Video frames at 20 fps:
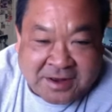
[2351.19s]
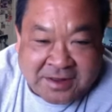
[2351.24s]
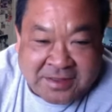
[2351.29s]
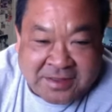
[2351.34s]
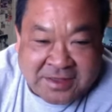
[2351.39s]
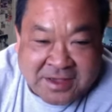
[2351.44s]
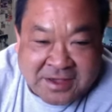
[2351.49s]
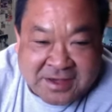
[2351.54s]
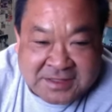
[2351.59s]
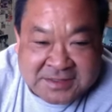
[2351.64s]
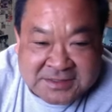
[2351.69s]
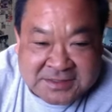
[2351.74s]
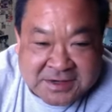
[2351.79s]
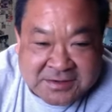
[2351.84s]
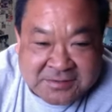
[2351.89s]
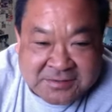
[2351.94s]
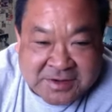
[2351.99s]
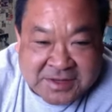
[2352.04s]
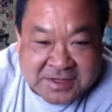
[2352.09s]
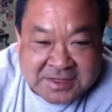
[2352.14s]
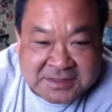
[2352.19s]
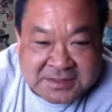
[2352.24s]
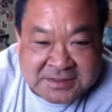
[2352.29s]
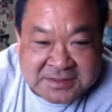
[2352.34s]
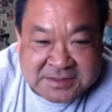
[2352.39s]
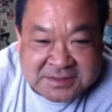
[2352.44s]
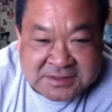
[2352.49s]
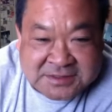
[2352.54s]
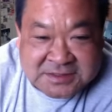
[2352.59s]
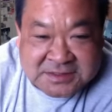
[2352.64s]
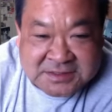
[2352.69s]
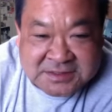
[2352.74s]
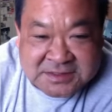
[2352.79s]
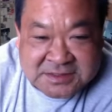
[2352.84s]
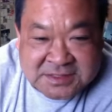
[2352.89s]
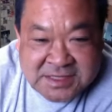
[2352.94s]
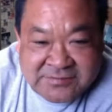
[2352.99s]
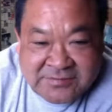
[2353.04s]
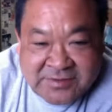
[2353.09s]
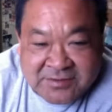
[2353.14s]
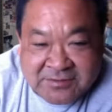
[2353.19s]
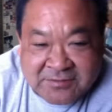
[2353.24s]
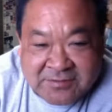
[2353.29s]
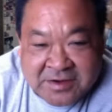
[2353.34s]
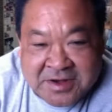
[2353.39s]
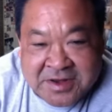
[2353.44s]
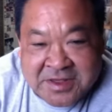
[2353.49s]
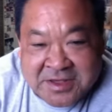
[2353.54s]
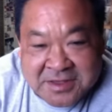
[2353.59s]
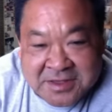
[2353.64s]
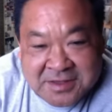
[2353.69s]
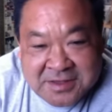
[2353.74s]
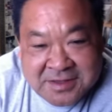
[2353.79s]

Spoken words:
of the guys that race, just leave it running